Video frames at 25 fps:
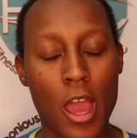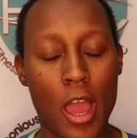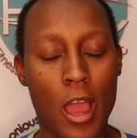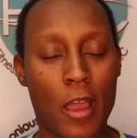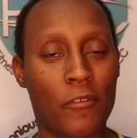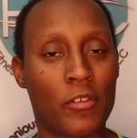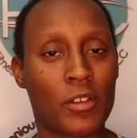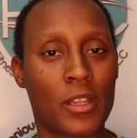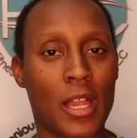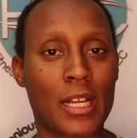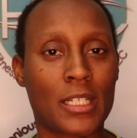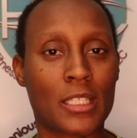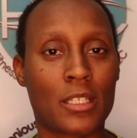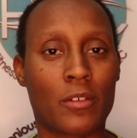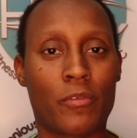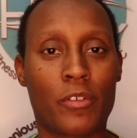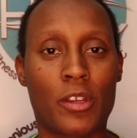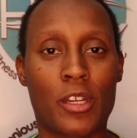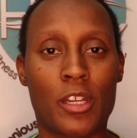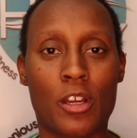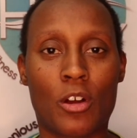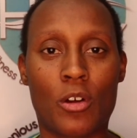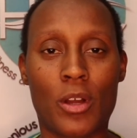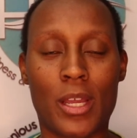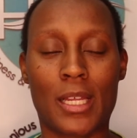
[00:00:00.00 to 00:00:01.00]
If you like the
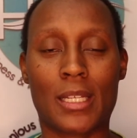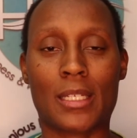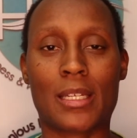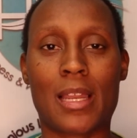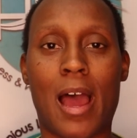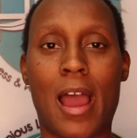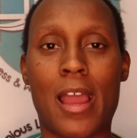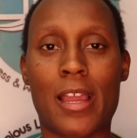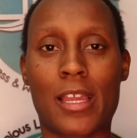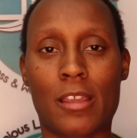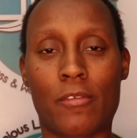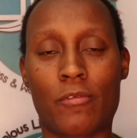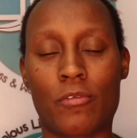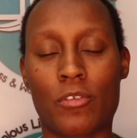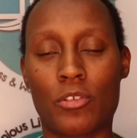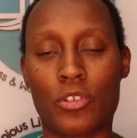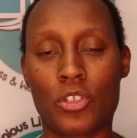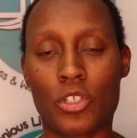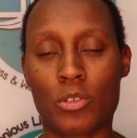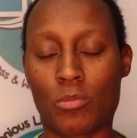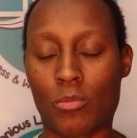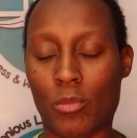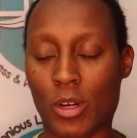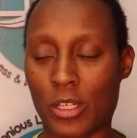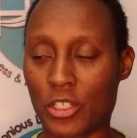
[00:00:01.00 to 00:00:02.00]
video, hit like. If you
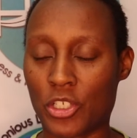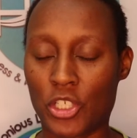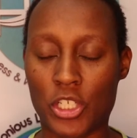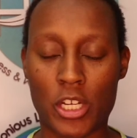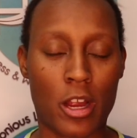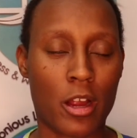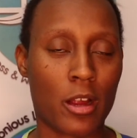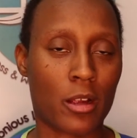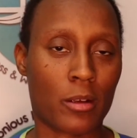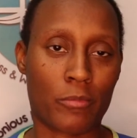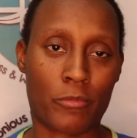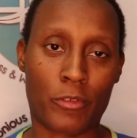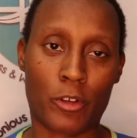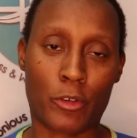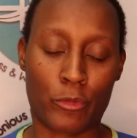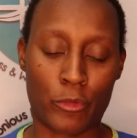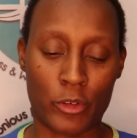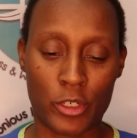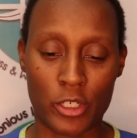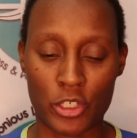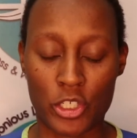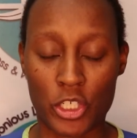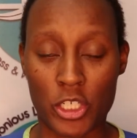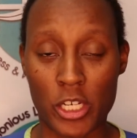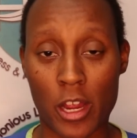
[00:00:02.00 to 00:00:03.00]
want to share it, feel
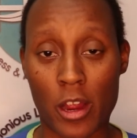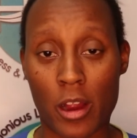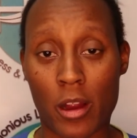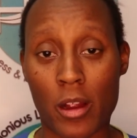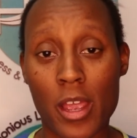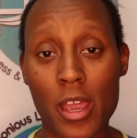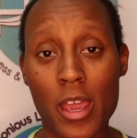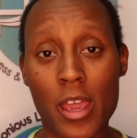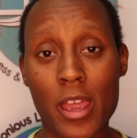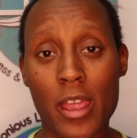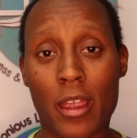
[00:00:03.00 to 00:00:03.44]
free to share.